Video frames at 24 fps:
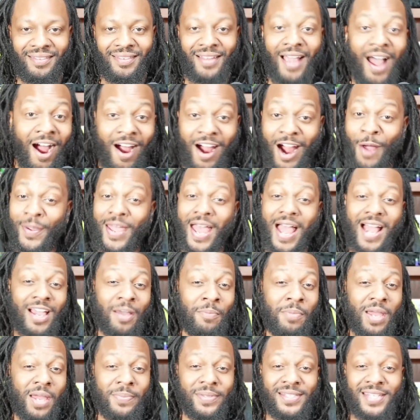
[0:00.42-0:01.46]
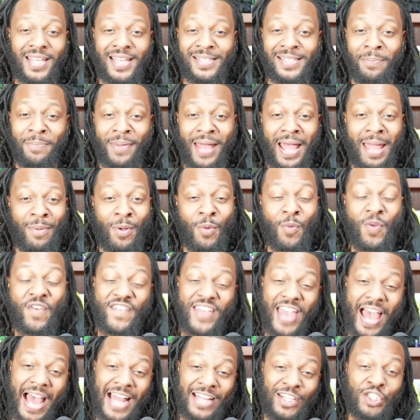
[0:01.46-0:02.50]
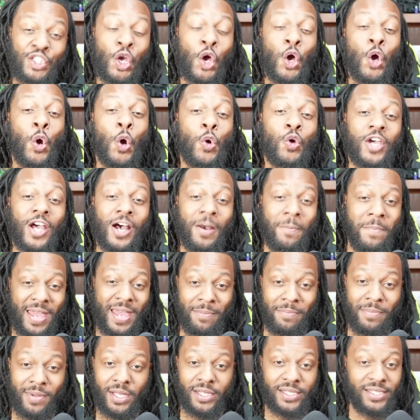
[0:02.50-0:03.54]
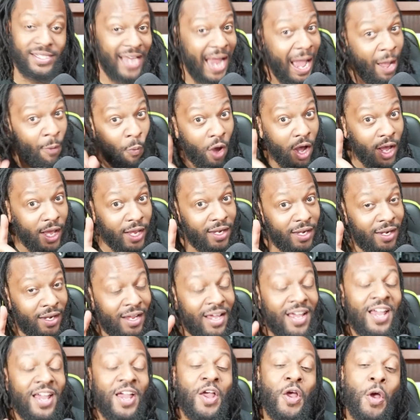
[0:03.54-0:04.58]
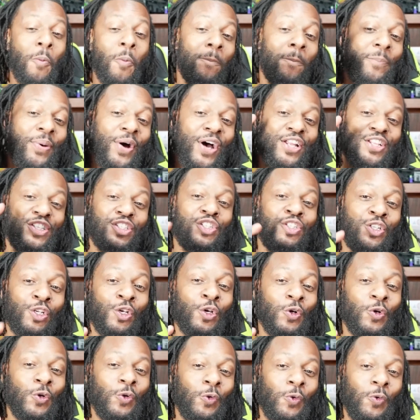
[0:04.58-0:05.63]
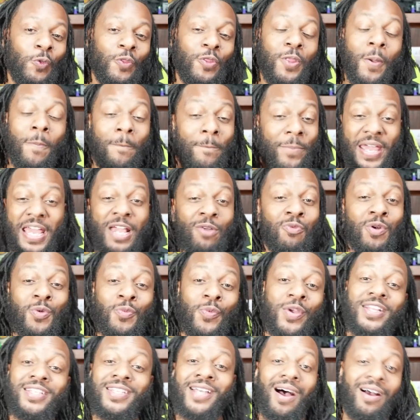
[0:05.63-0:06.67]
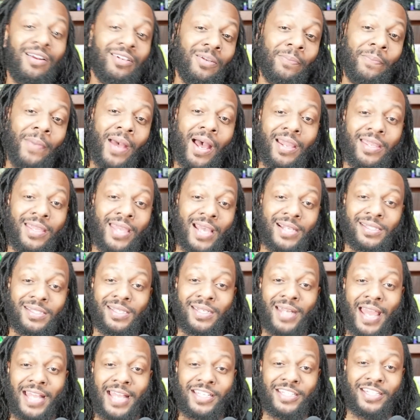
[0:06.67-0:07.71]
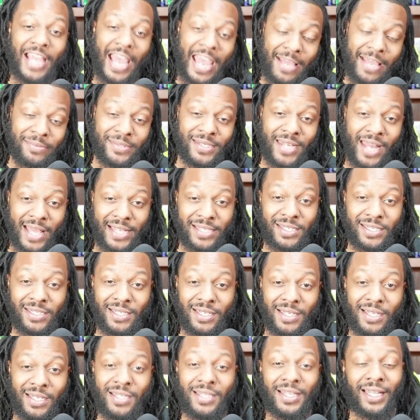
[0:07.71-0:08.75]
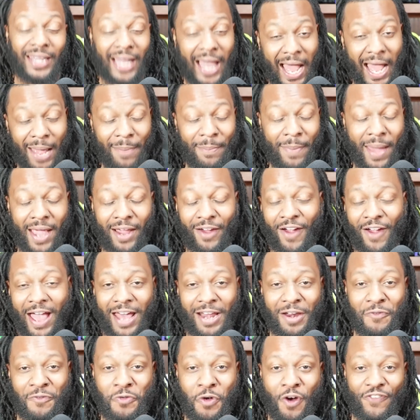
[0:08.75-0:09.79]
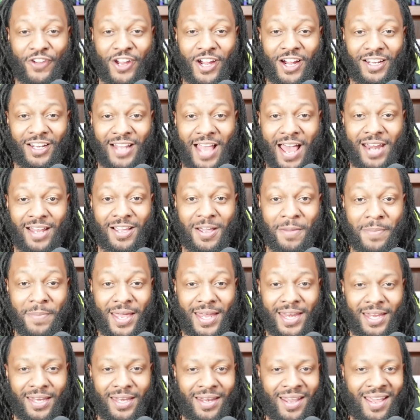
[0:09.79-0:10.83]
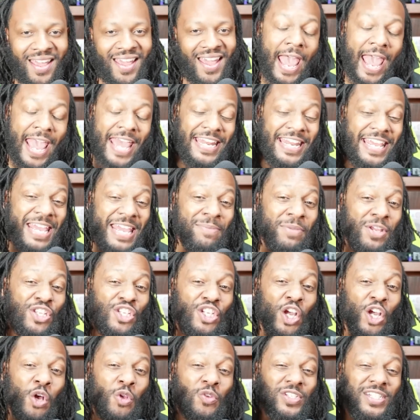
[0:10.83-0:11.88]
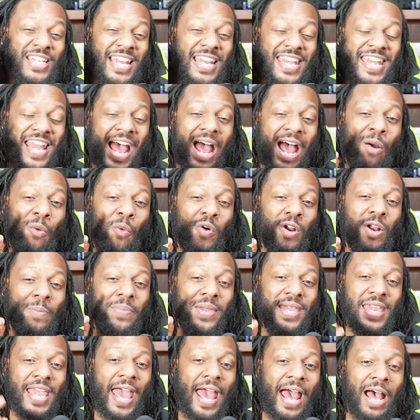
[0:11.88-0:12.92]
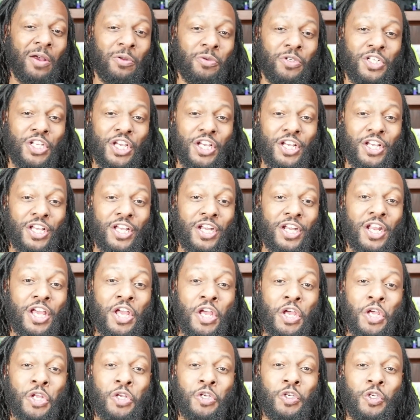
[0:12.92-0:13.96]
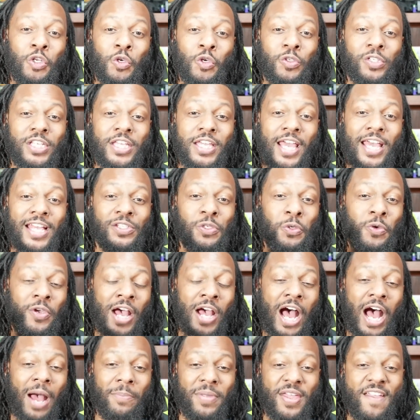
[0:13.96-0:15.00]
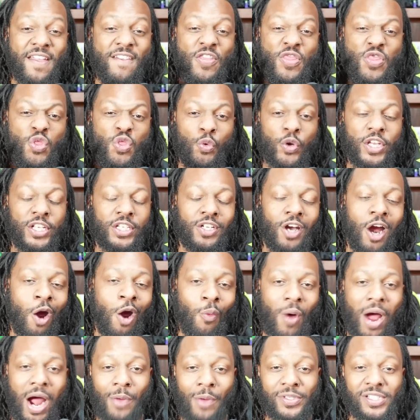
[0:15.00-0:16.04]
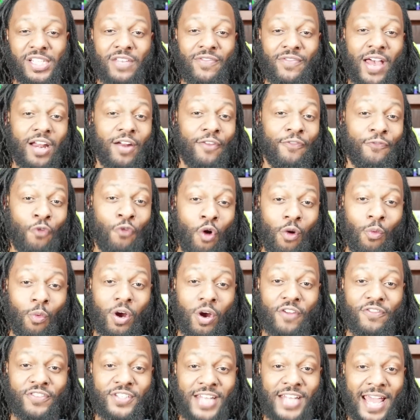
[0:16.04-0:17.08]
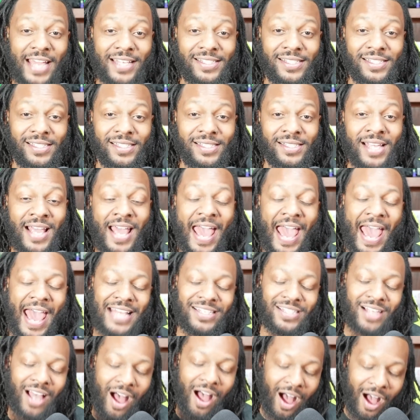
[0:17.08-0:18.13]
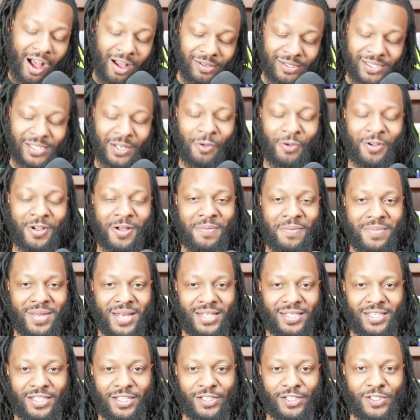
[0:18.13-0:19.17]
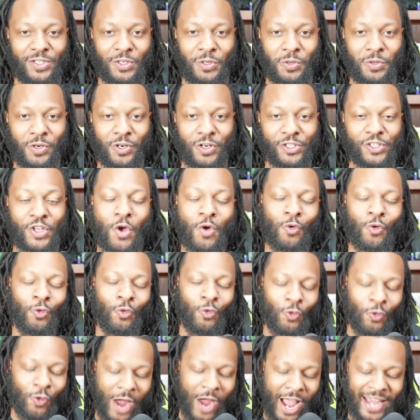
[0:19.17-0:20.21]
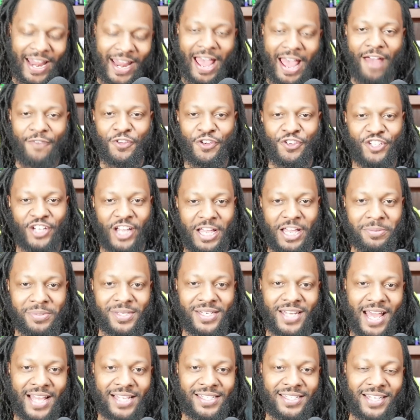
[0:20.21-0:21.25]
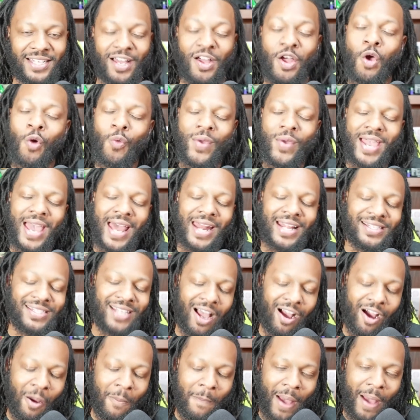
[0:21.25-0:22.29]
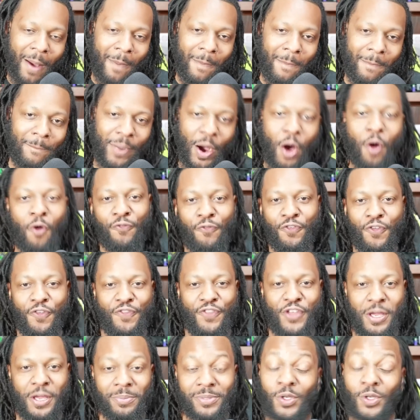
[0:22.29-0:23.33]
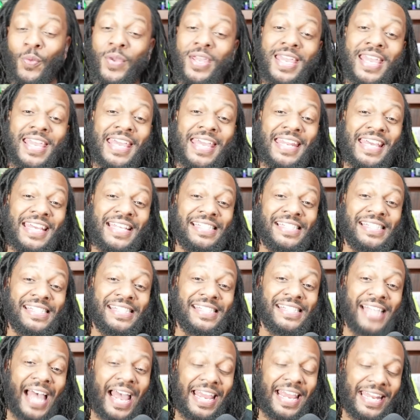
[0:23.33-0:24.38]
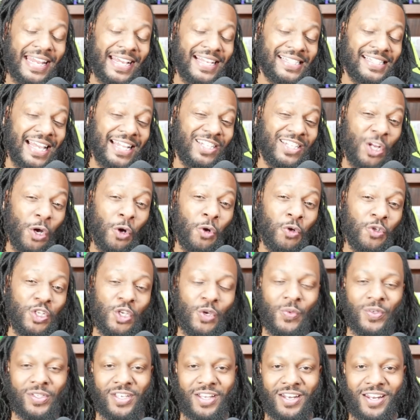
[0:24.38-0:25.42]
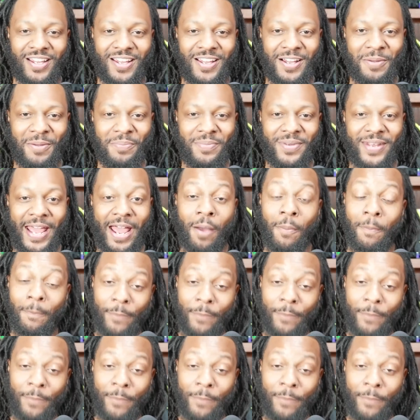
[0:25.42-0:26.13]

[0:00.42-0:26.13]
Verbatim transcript: All right, we got commitment season, baby. We've got two commitments, not one, but two. The big one we talked about yesterday, James Nesta, the linebacker out of North Carolina, committed, and Emmett Jones did not want to be outdone. Dozie Ezukanma, three star wide receiver out of Fort Worth, Texas, has also committed to the Sooners right after James Nesta. We got to talk about both of them so we can get excited because I told you it was going to come down.